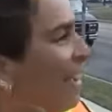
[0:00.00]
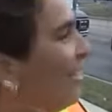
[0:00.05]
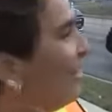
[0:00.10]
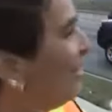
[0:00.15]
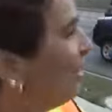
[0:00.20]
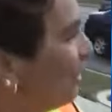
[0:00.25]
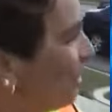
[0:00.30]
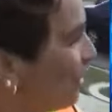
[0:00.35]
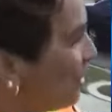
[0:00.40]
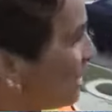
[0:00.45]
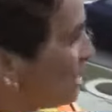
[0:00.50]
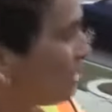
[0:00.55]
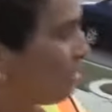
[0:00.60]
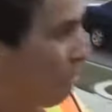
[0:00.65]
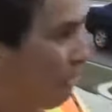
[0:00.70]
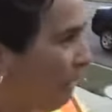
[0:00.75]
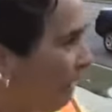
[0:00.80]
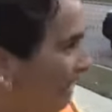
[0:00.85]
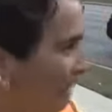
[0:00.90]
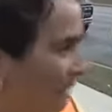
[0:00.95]
I don't
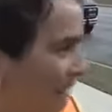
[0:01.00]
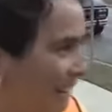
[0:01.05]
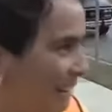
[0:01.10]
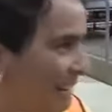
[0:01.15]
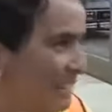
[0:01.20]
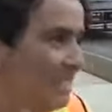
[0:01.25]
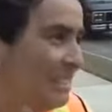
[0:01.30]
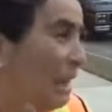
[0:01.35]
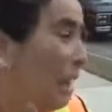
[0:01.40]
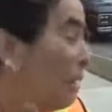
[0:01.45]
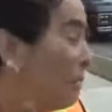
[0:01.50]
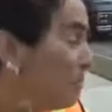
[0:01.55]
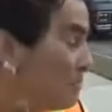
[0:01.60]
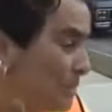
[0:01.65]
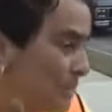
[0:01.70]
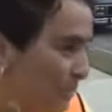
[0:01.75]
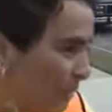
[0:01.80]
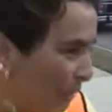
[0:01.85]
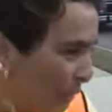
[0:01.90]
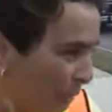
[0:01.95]
speak English. I'm
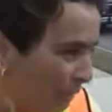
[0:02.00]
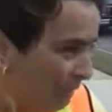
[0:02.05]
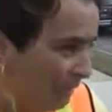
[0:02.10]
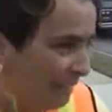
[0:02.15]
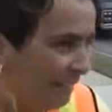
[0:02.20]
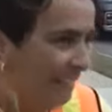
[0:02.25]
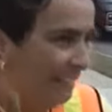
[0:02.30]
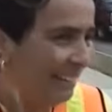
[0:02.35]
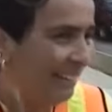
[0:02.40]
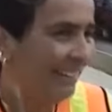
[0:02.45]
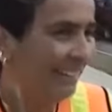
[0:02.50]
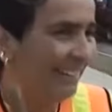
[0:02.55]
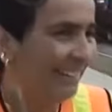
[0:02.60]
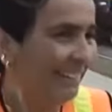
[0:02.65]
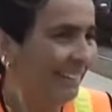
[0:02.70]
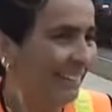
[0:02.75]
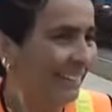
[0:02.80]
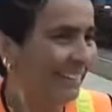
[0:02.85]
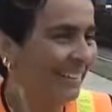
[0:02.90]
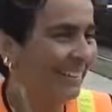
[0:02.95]
sorry.
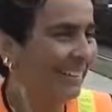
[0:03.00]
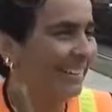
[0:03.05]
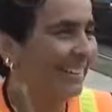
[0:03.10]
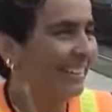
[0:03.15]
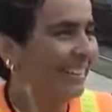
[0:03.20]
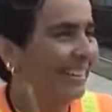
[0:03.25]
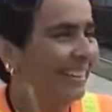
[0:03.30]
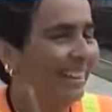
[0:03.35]
You work?